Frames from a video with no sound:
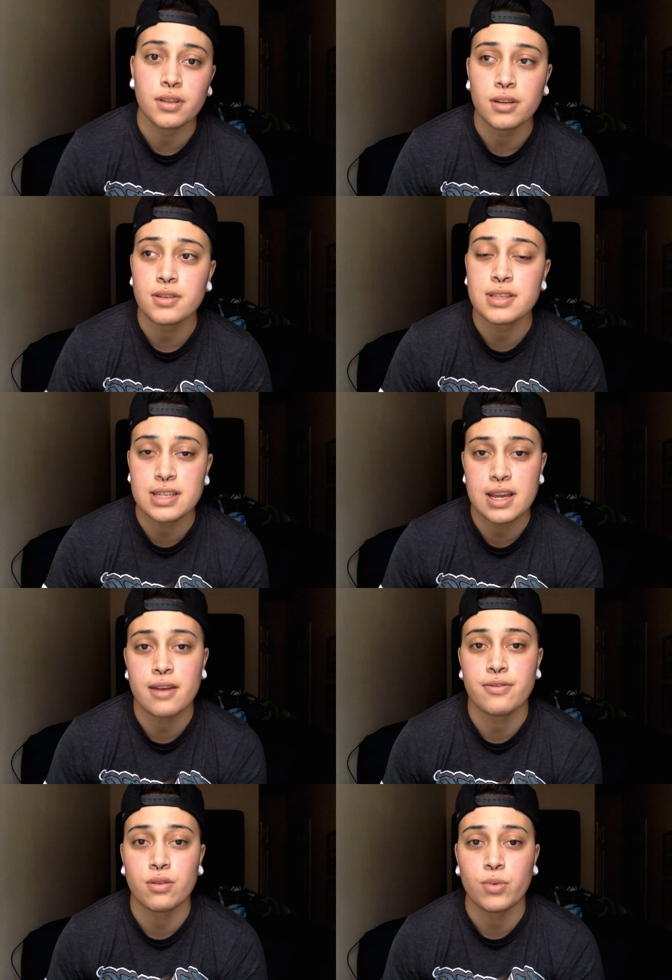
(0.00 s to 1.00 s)
the stay
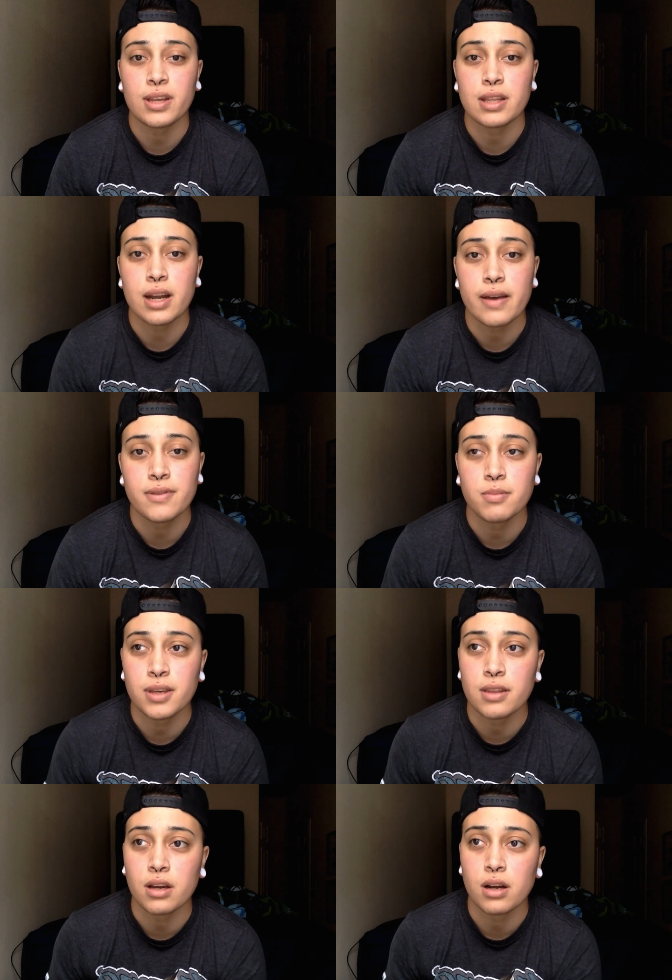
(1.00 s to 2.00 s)
for the week that I have to
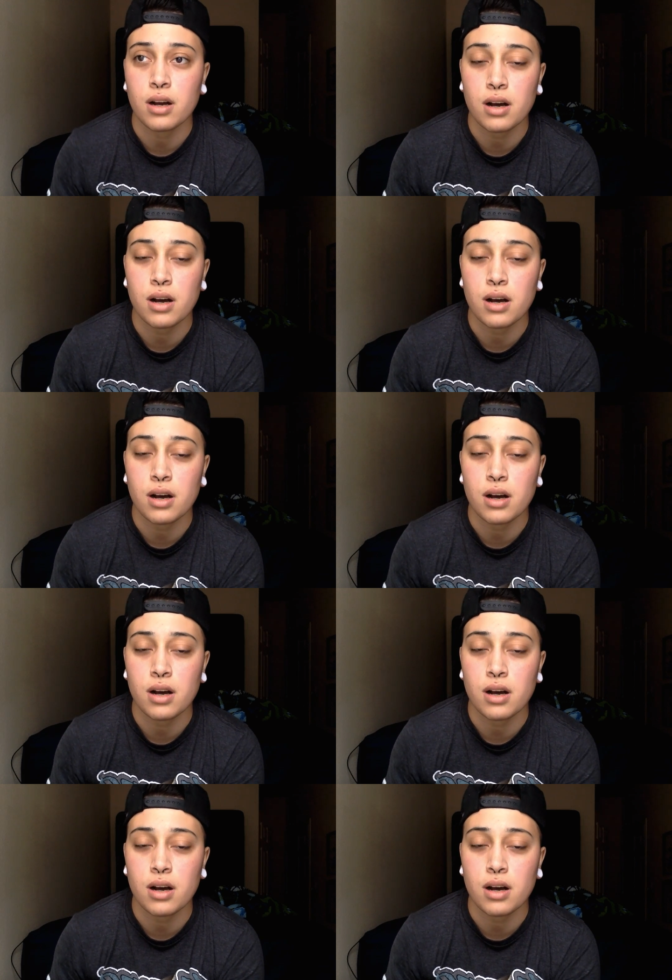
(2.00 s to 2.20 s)
be there.